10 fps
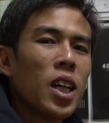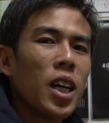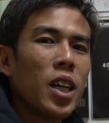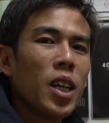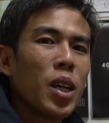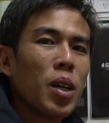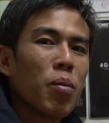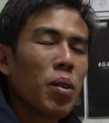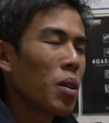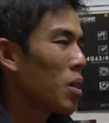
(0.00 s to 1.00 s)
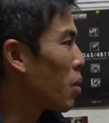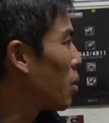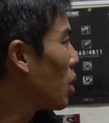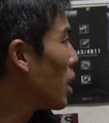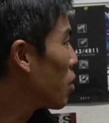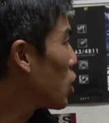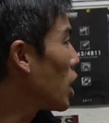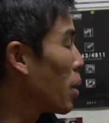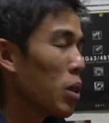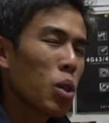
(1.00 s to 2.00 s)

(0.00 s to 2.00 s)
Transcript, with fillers: and someone who loves JDM.